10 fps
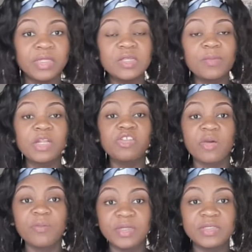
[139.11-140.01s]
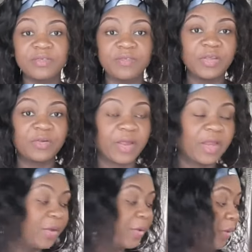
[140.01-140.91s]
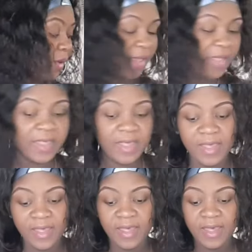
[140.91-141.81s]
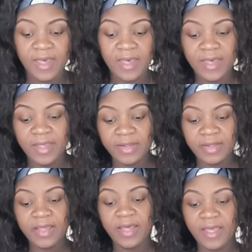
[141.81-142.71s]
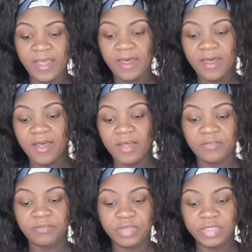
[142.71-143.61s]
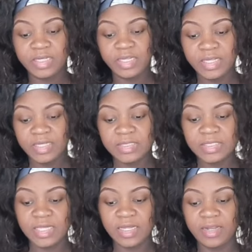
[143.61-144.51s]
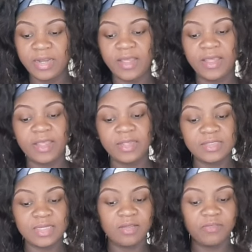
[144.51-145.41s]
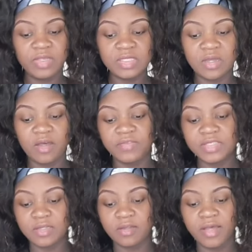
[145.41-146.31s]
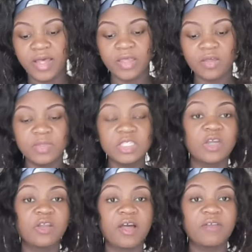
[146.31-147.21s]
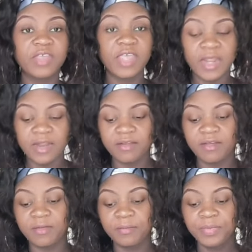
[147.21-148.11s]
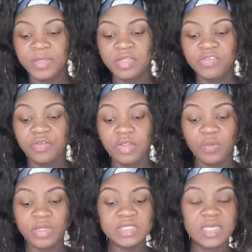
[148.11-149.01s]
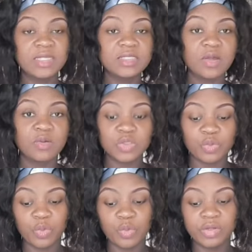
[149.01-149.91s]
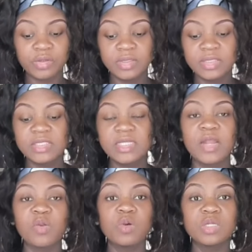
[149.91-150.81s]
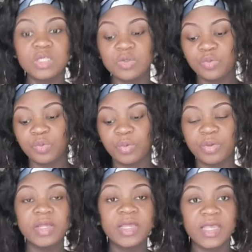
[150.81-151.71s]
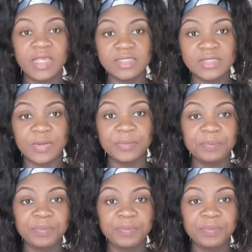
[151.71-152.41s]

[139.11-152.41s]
So I'm going to jump into the video right now, and I have the dates. Then I said the visa officer, High Commission of Canada, 3 West Kings House Road, 10 Waterloo Road, Kingston.